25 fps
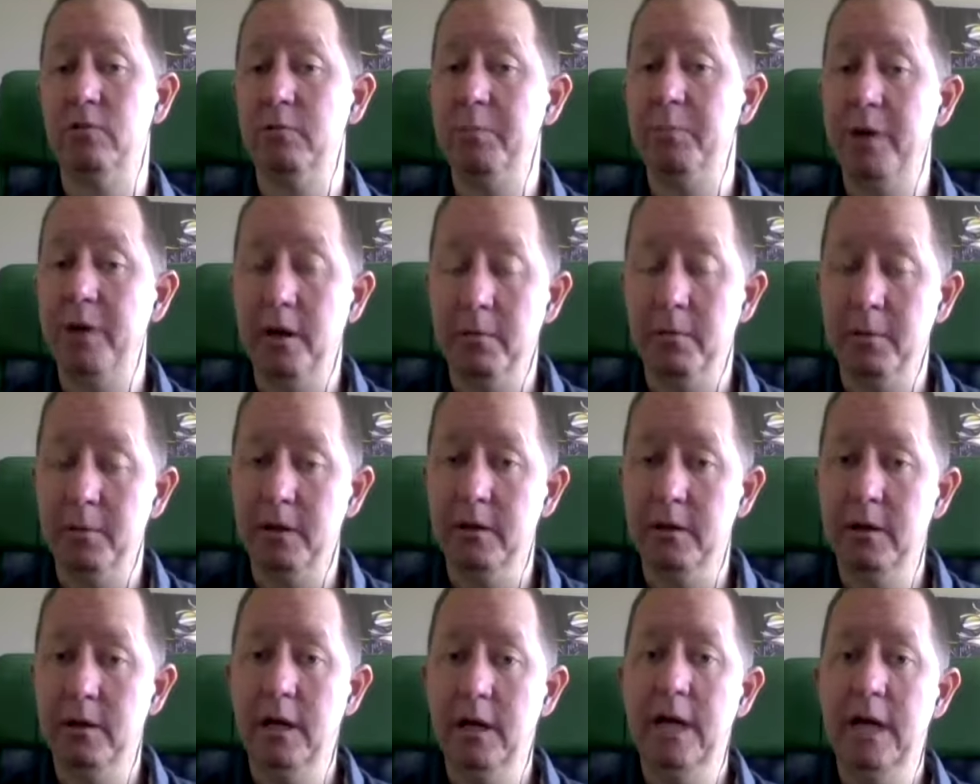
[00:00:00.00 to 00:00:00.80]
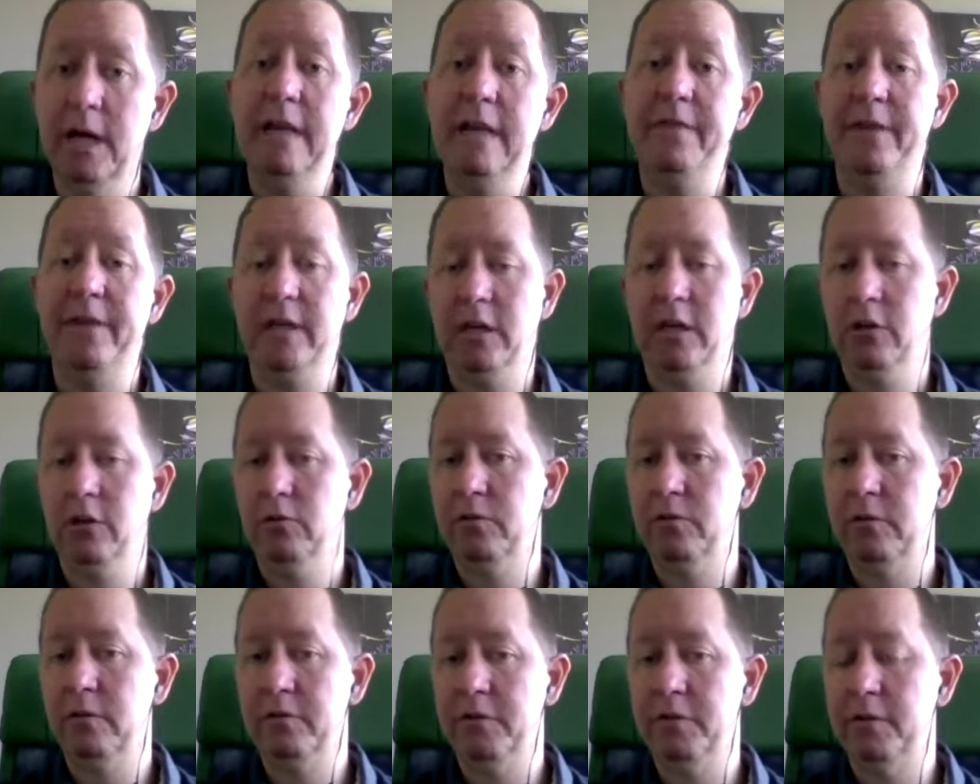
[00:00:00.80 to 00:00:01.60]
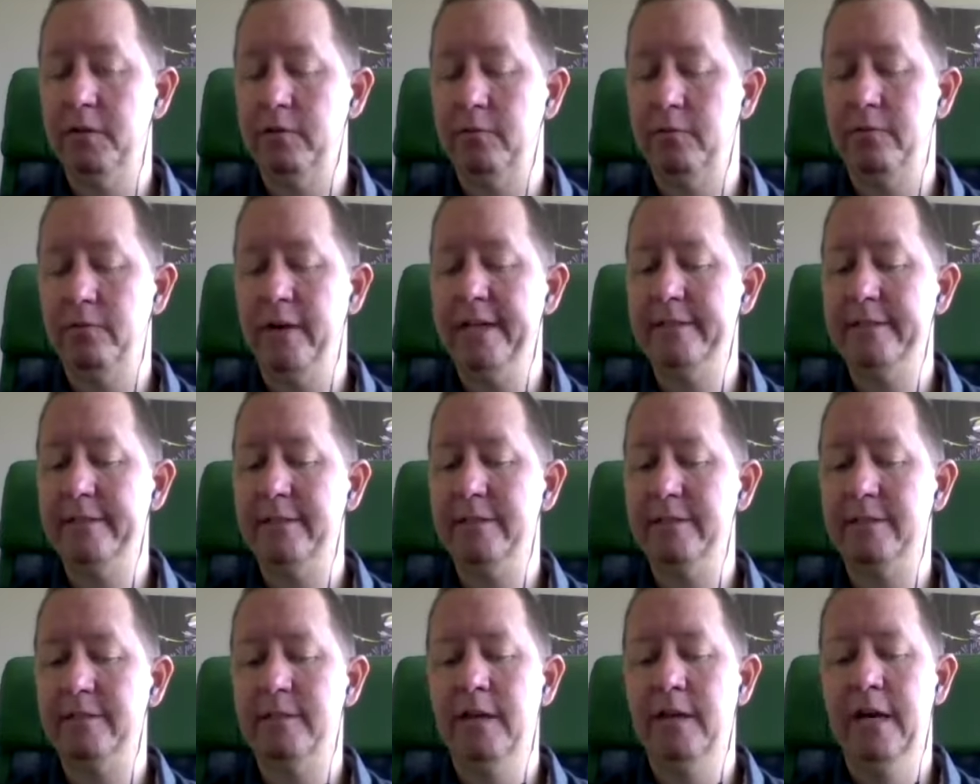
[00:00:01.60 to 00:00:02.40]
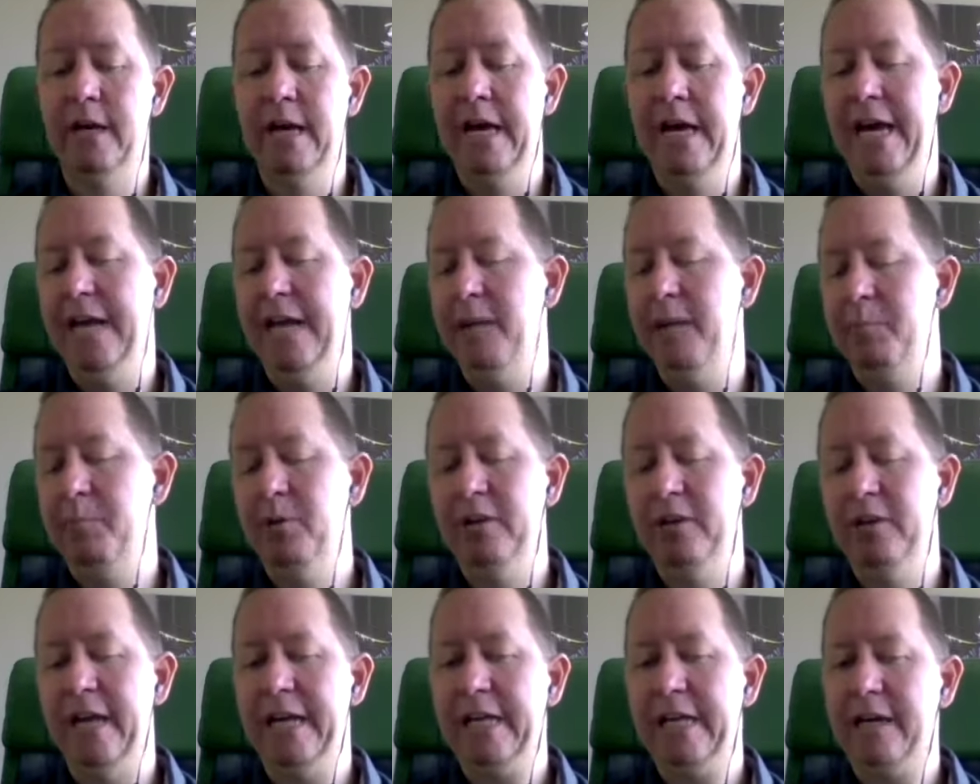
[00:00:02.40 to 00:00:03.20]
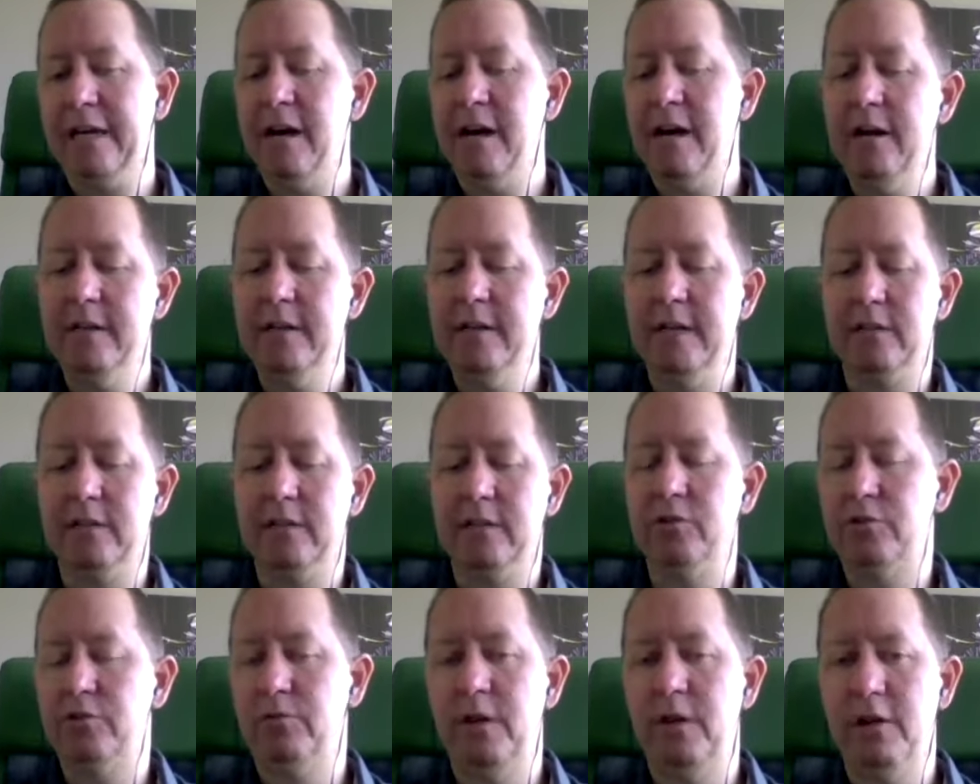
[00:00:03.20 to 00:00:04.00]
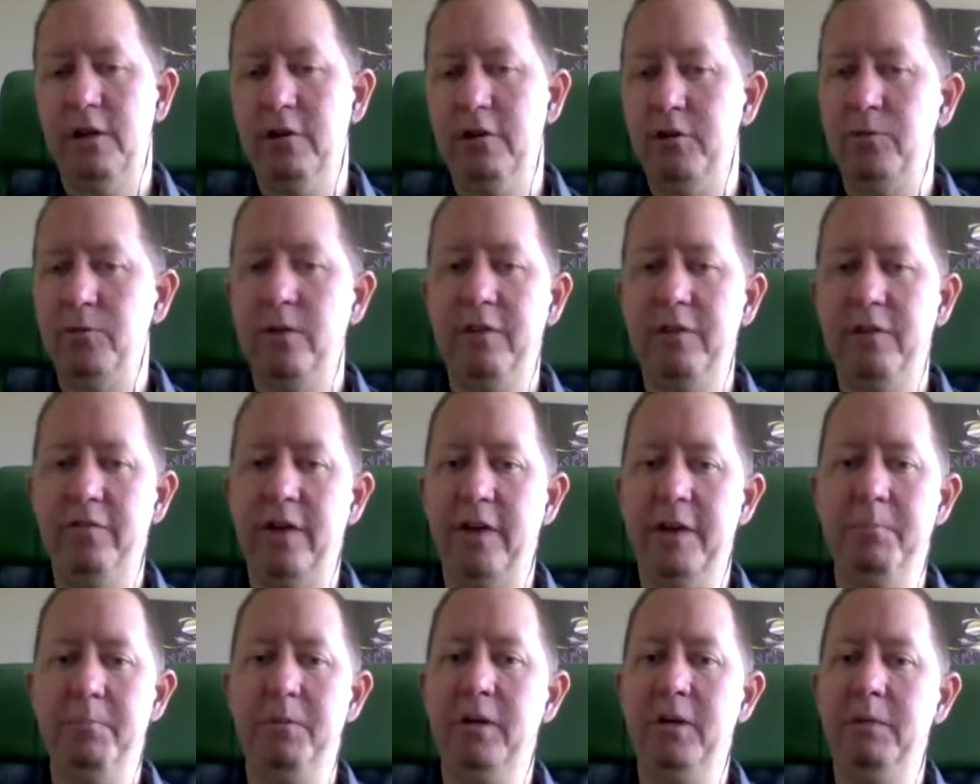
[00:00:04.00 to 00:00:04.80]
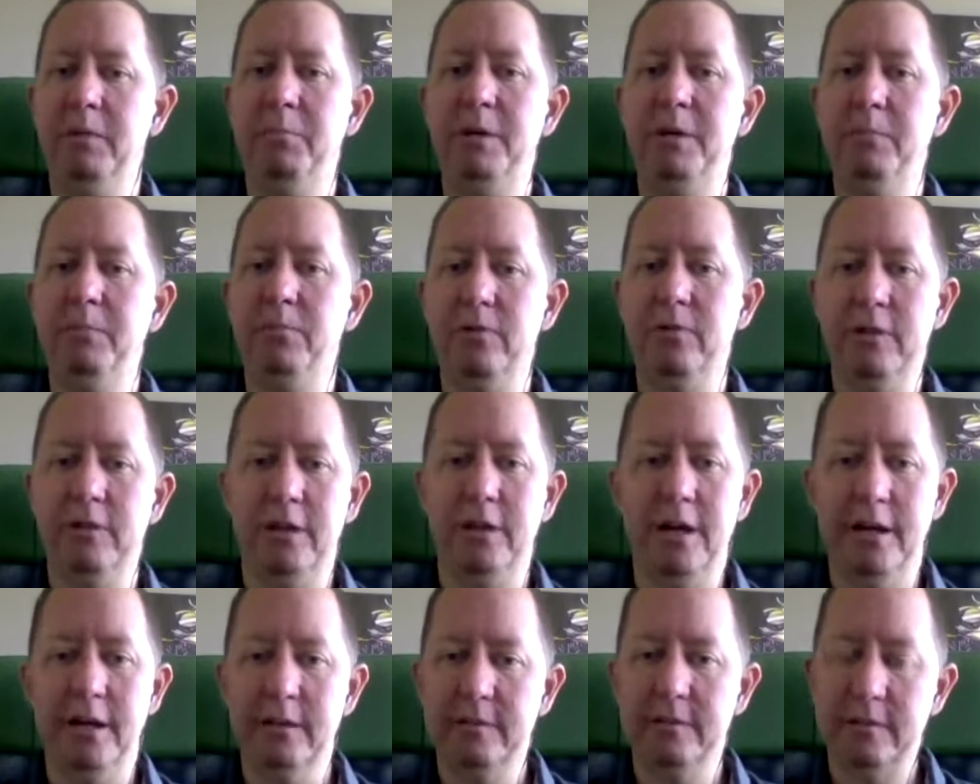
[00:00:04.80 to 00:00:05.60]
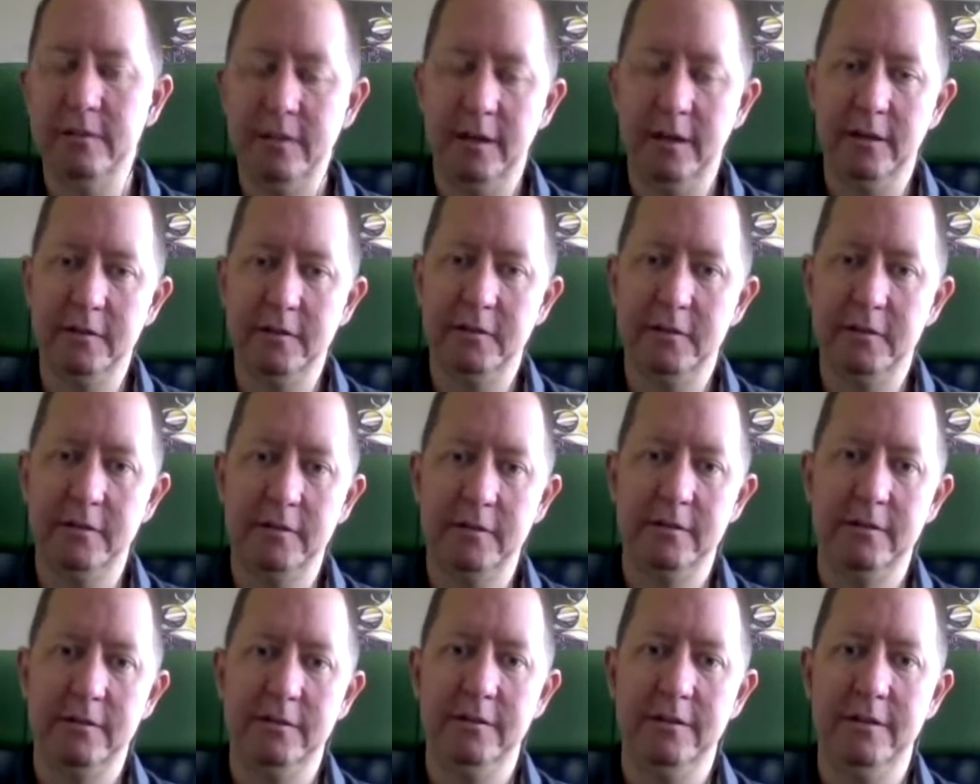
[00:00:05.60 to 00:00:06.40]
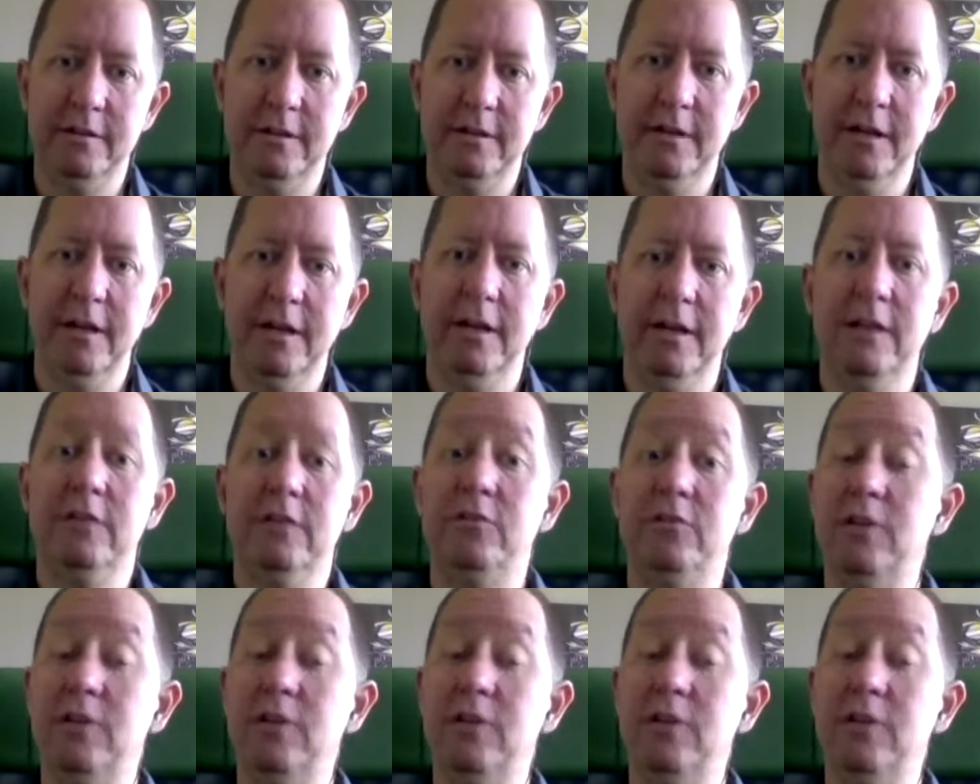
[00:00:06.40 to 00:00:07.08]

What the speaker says: impairment that use assistive devices. And to put that in context, there's 325 million people in the United States. So